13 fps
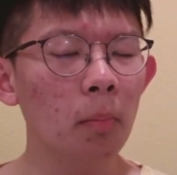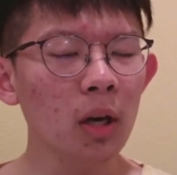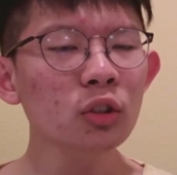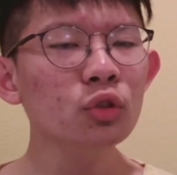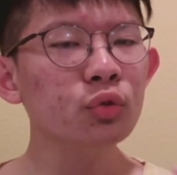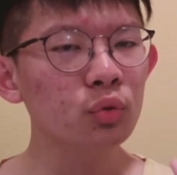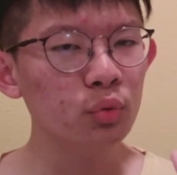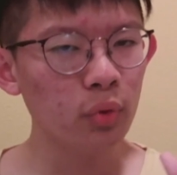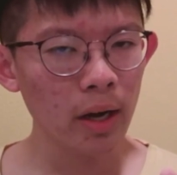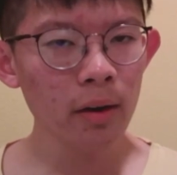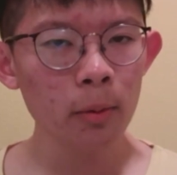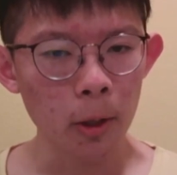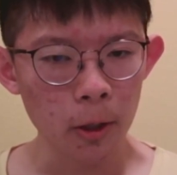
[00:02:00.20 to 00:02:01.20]
much
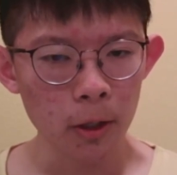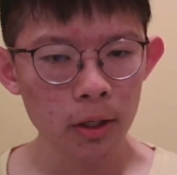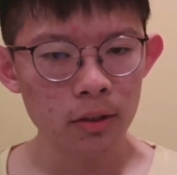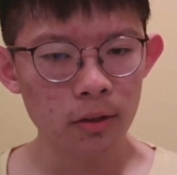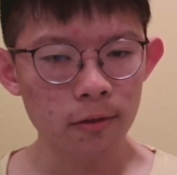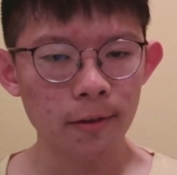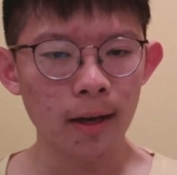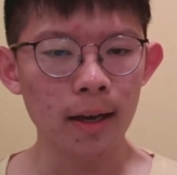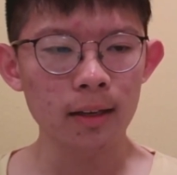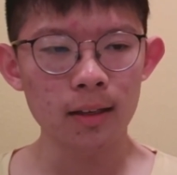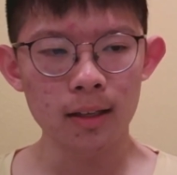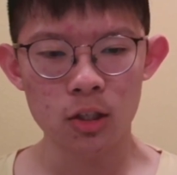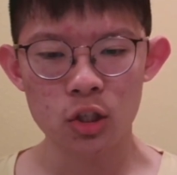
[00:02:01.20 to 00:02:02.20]
rarer to
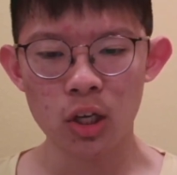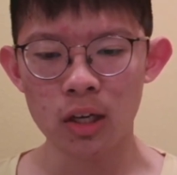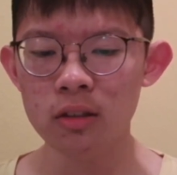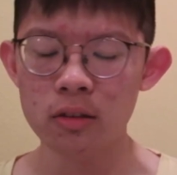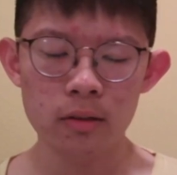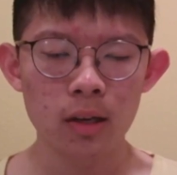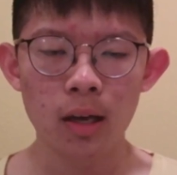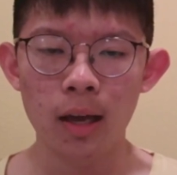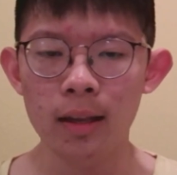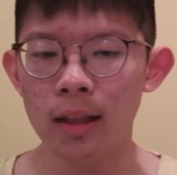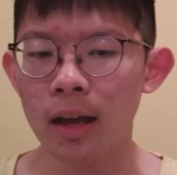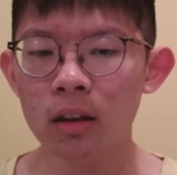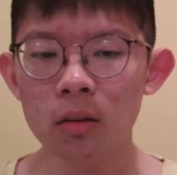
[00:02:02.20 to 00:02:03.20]
find in chests,
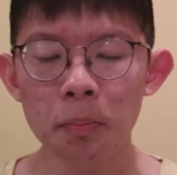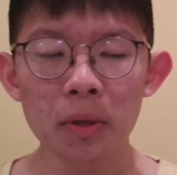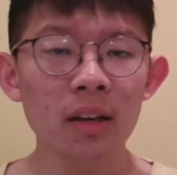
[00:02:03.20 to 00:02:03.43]
and that is